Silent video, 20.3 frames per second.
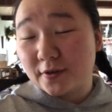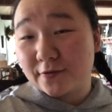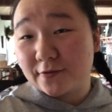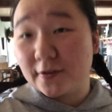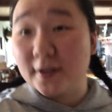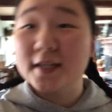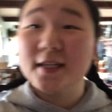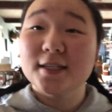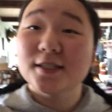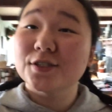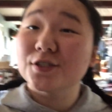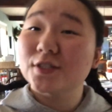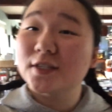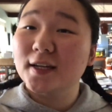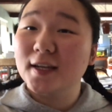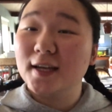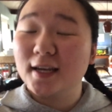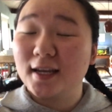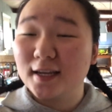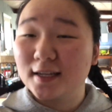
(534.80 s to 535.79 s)
finished
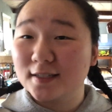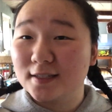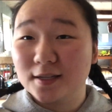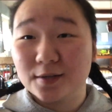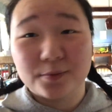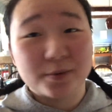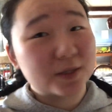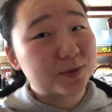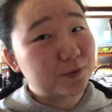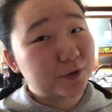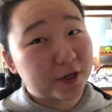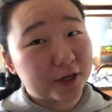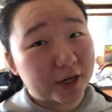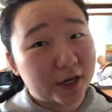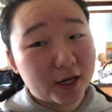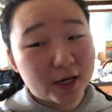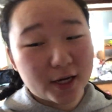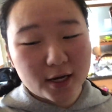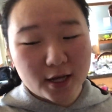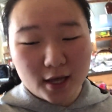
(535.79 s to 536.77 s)
and it was pretty
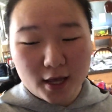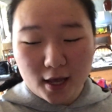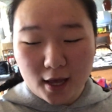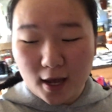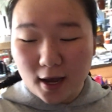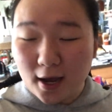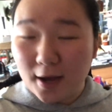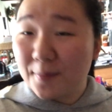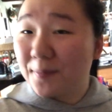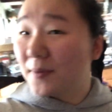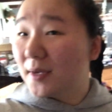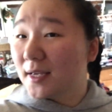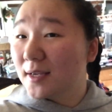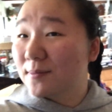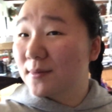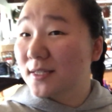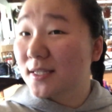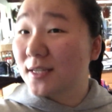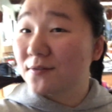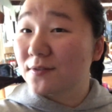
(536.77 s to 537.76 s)
good. I'm
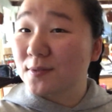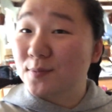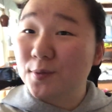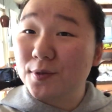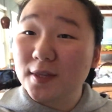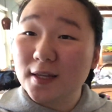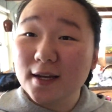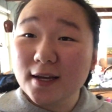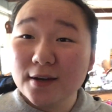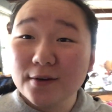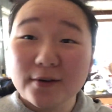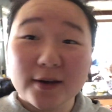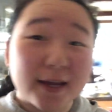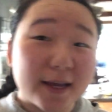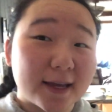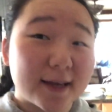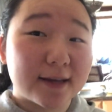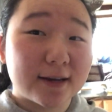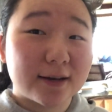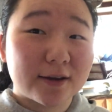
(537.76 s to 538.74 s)
making myself a smoothie now
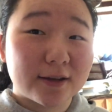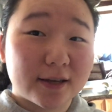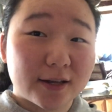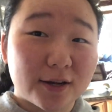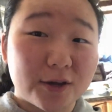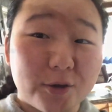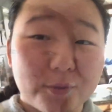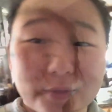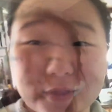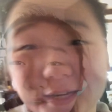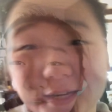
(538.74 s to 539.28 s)
and getting on with